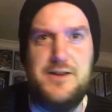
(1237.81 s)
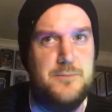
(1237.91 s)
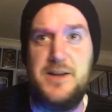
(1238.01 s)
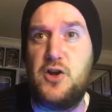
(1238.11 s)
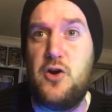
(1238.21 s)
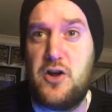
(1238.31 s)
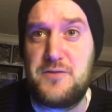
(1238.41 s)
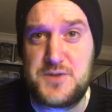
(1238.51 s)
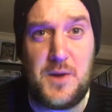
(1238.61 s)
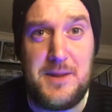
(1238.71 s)
You've been going on
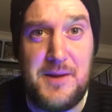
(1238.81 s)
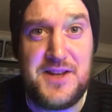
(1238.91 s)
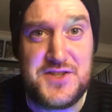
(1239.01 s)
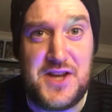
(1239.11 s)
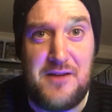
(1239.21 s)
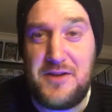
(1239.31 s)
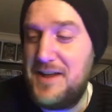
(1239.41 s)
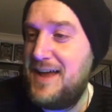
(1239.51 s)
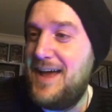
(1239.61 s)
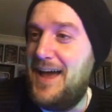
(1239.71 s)
for 20 minutes, Jeff.
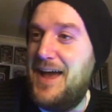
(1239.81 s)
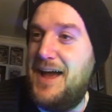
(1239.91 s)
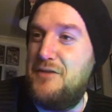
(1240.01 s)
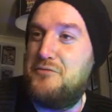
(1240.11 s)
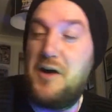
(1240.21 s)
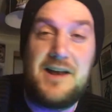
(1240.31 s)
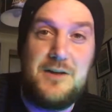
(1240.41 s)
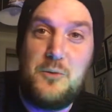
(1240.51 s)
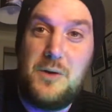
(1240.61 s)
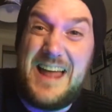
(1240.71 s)
And
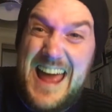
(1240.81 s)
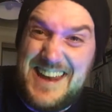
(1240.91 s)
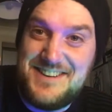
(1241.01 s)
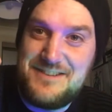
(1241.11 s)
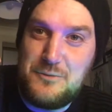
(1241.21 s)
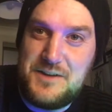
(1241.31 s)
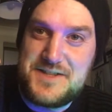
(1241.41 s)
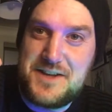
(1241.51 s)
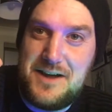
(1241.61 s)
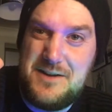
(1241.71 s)
finally we'll end with
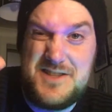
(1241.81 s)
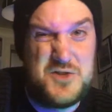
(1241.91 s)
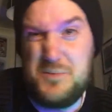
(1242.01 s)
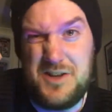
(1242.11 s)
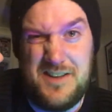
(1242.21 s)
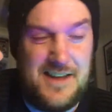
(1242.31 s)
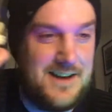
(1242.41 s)
this guy, a duplicate of